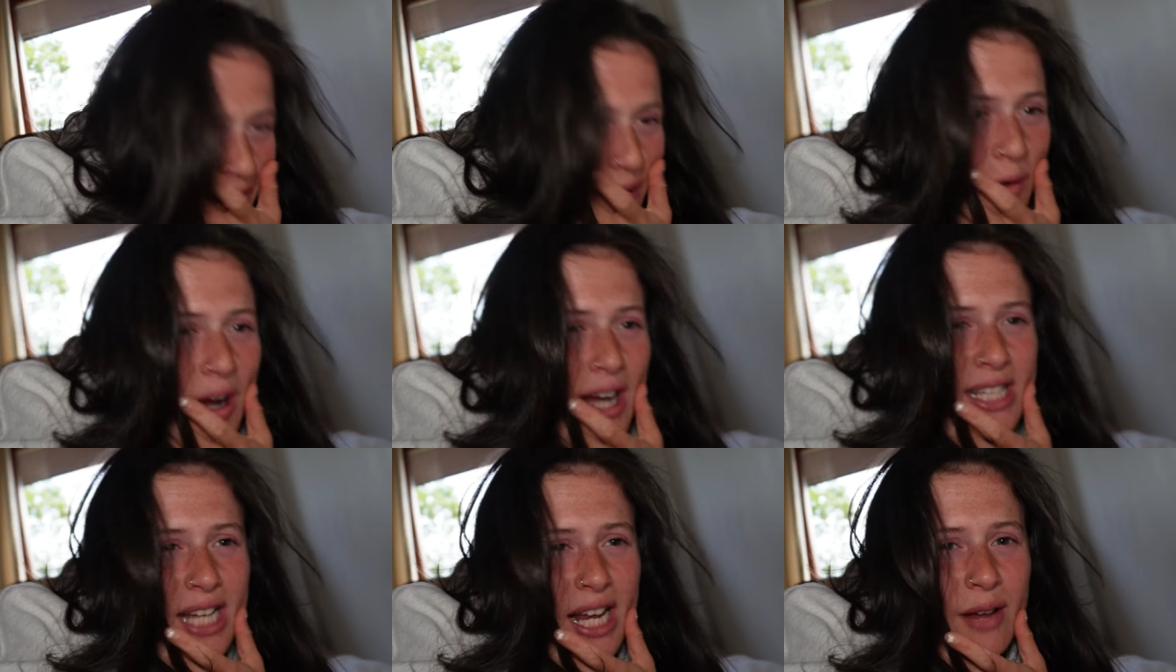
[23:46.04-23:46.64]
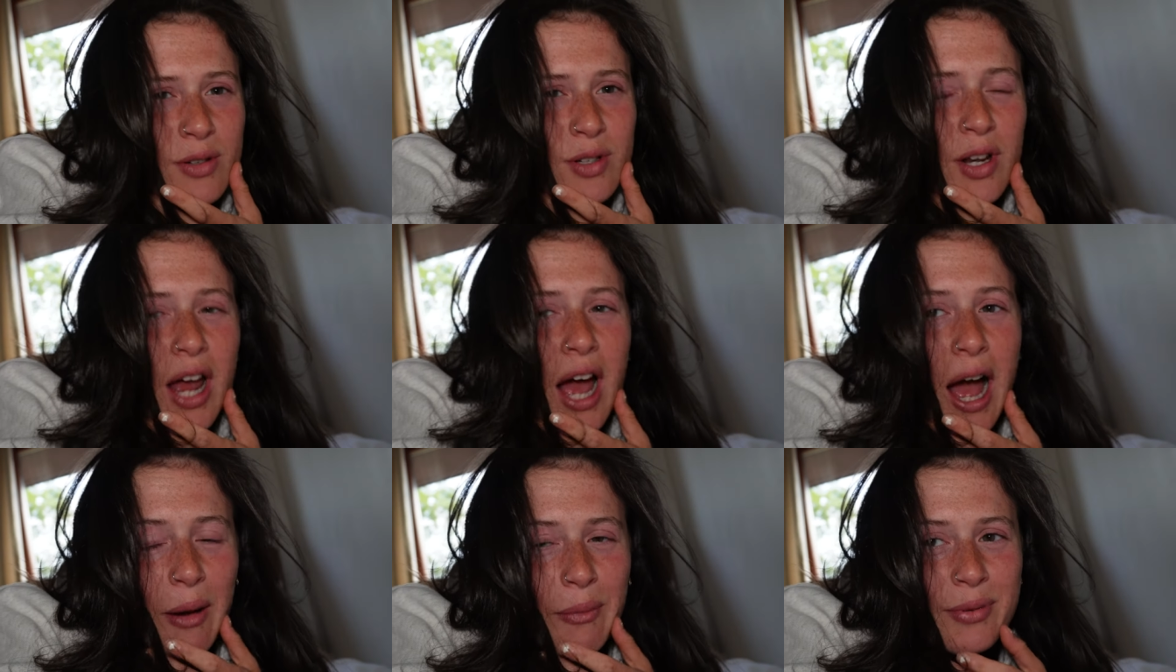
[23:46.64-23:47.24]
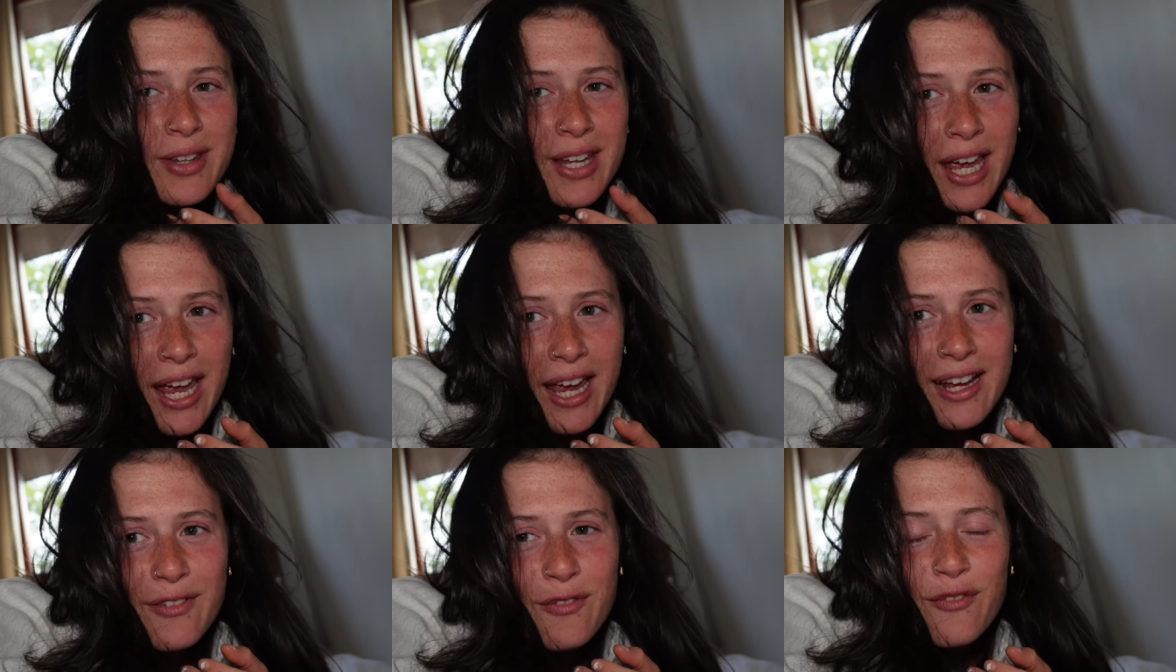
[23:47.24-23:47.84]
I know I said I was gonna
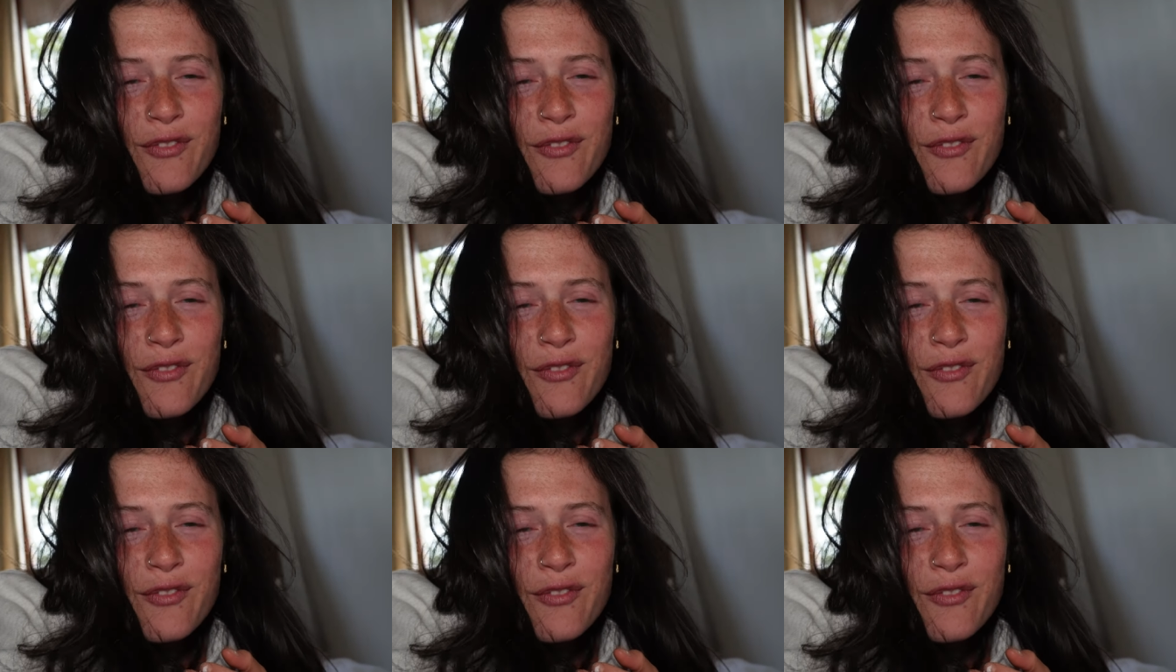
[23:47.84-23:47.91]
update.